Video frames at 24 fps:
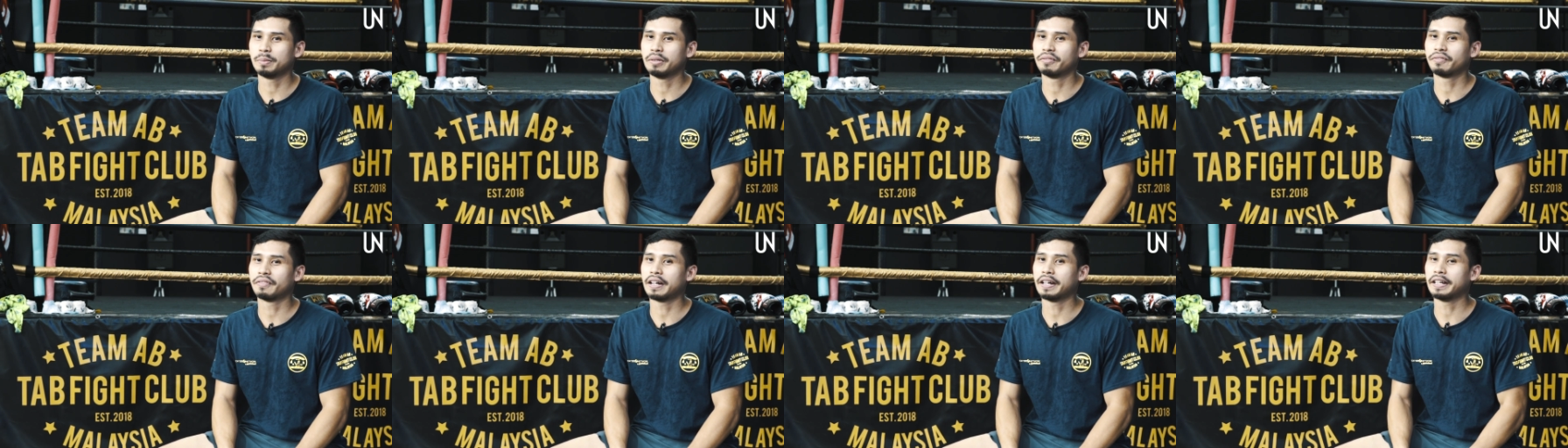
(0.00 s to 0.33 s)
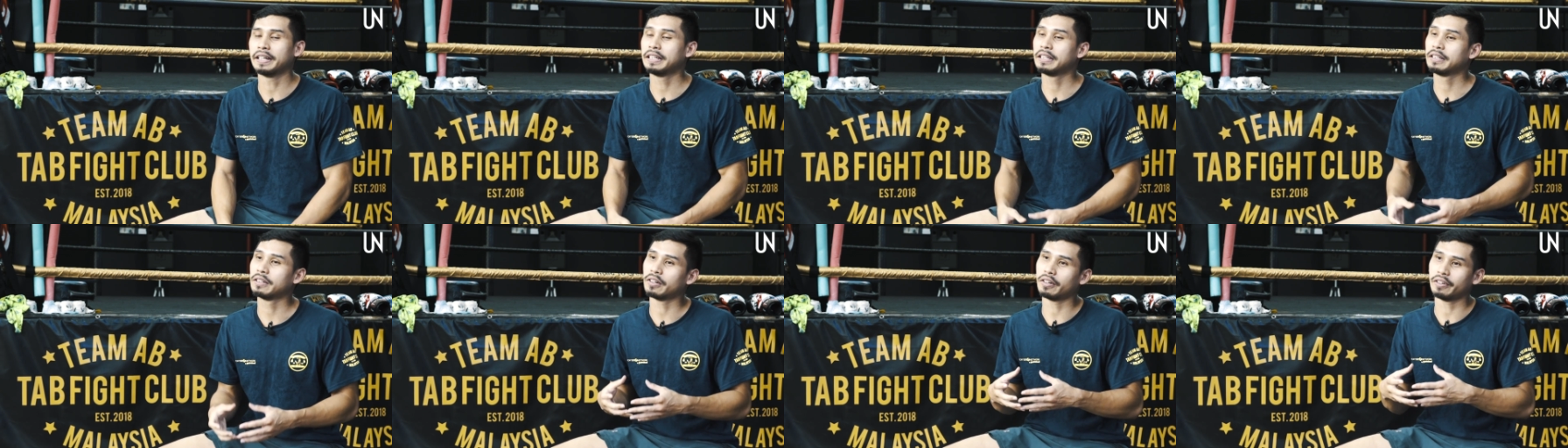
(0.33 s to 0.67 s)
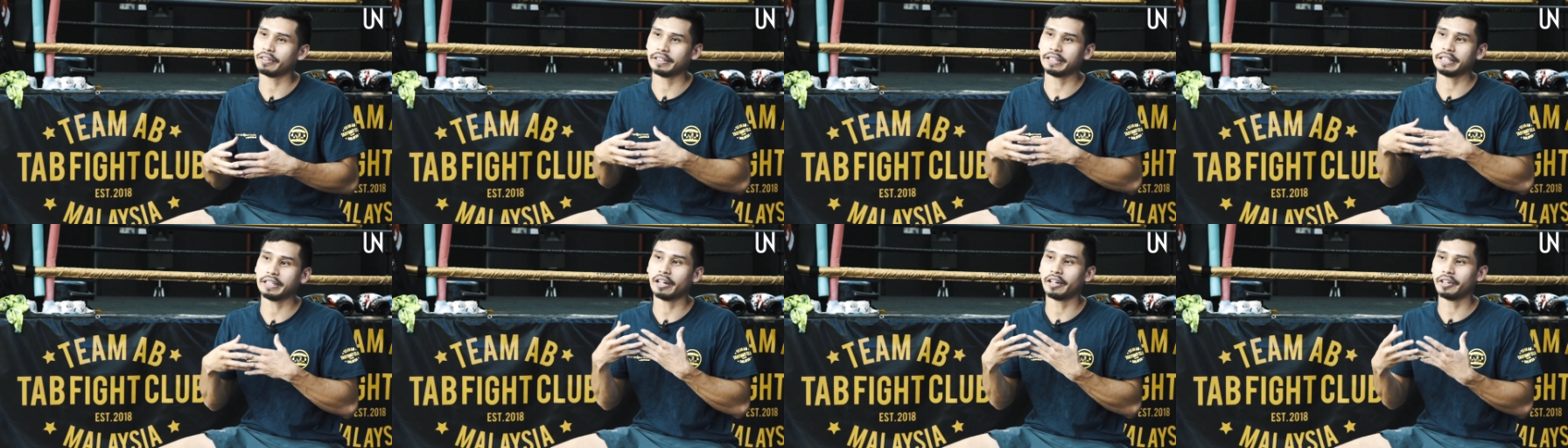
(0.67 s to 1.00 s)
be fighting
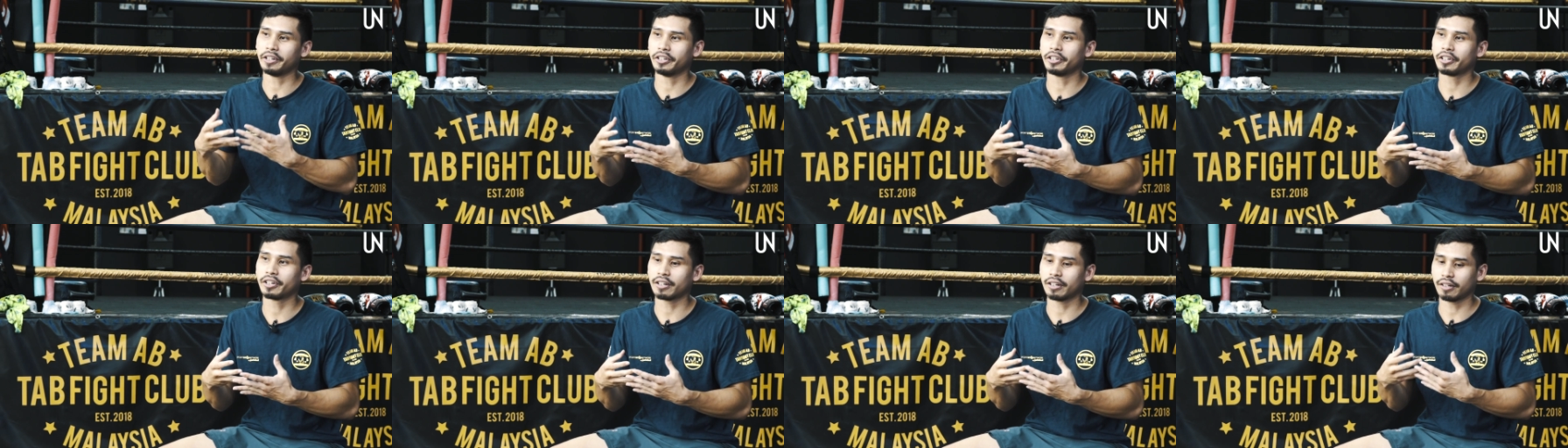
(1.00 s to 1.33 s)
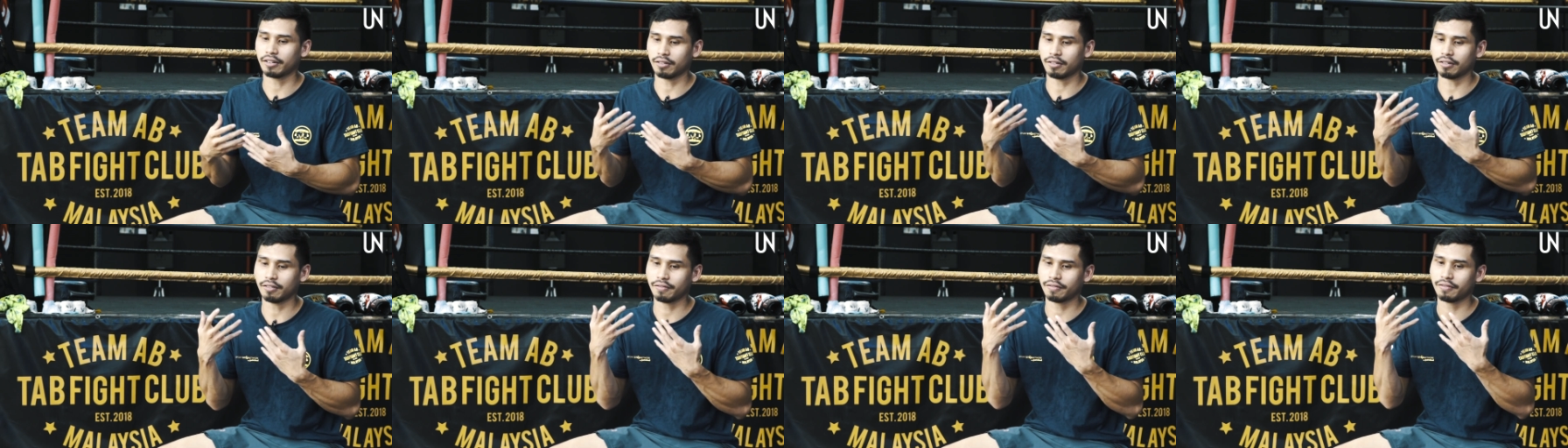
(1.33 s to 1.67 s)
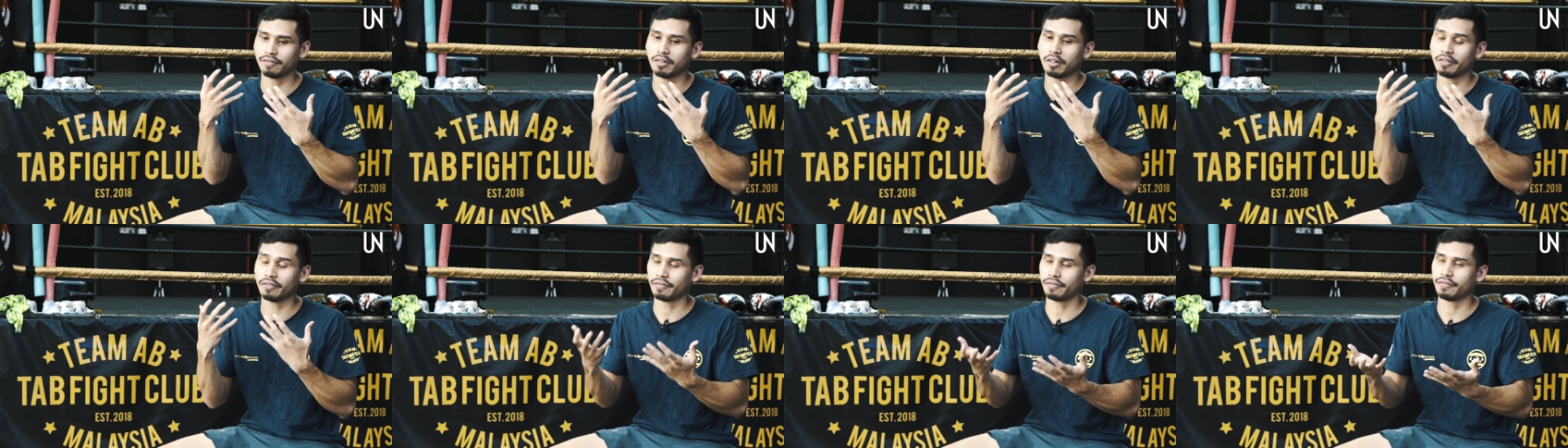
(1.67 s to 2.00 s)
on the undercard
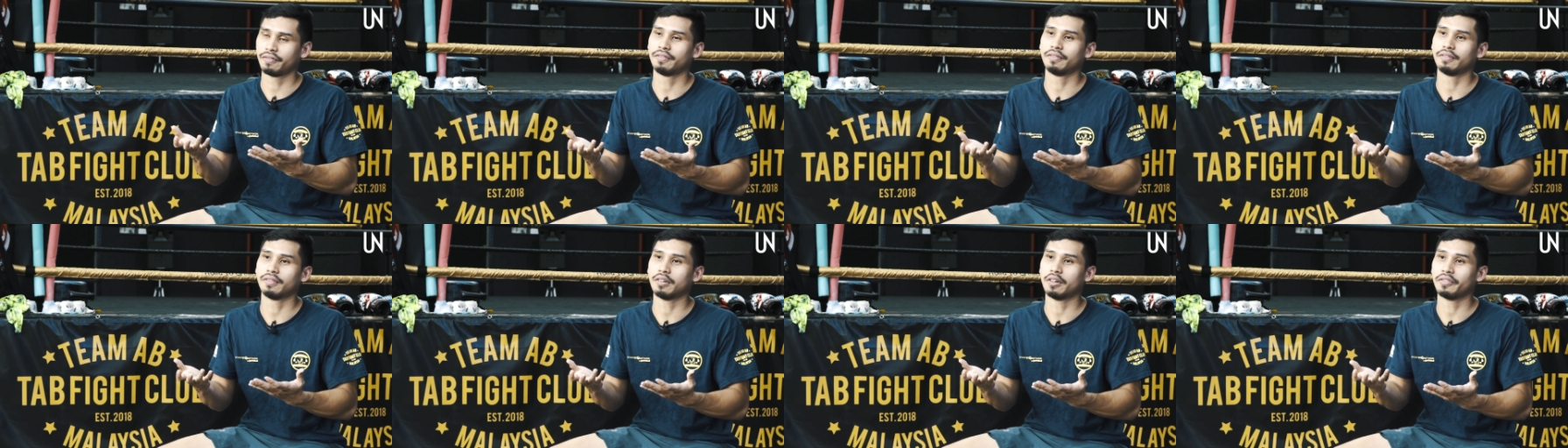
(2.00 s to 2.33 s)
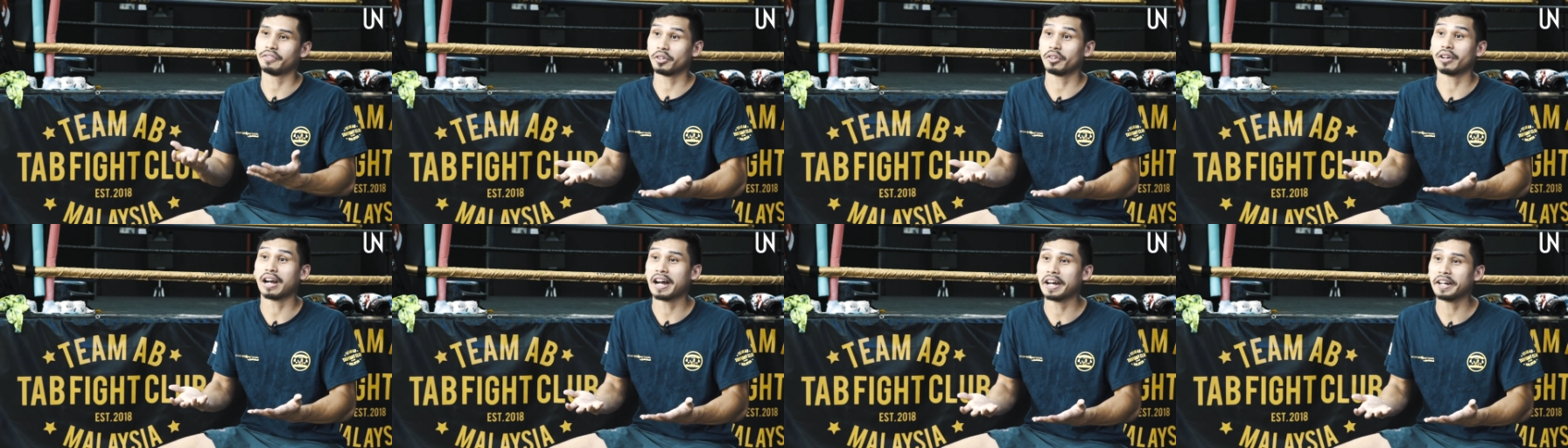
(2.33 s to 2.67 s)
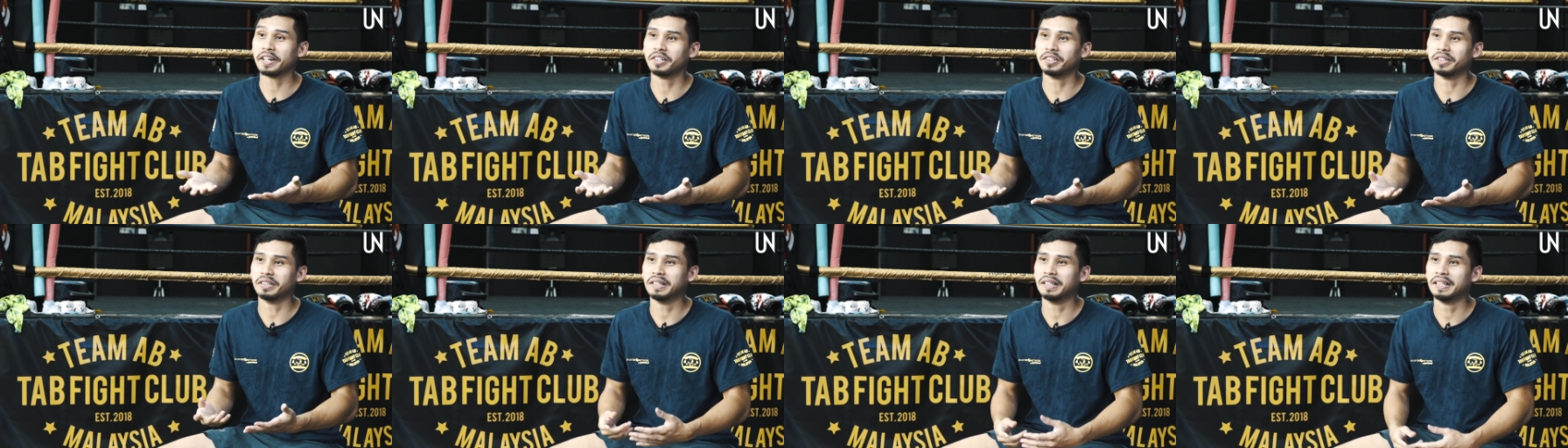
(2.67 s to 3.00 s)
of your
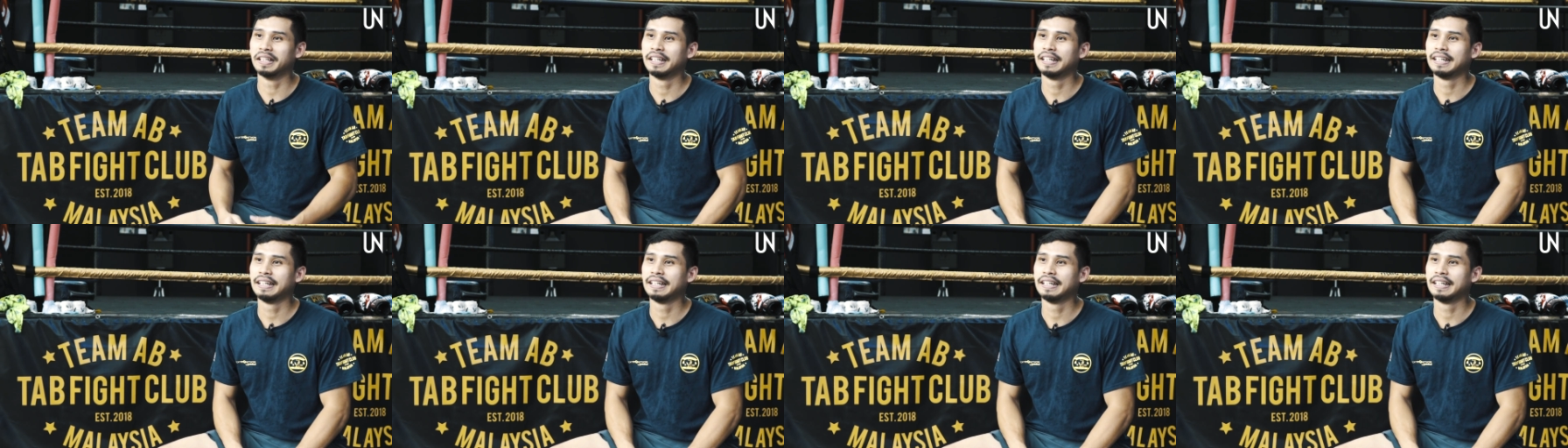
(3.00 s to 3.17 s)
idol,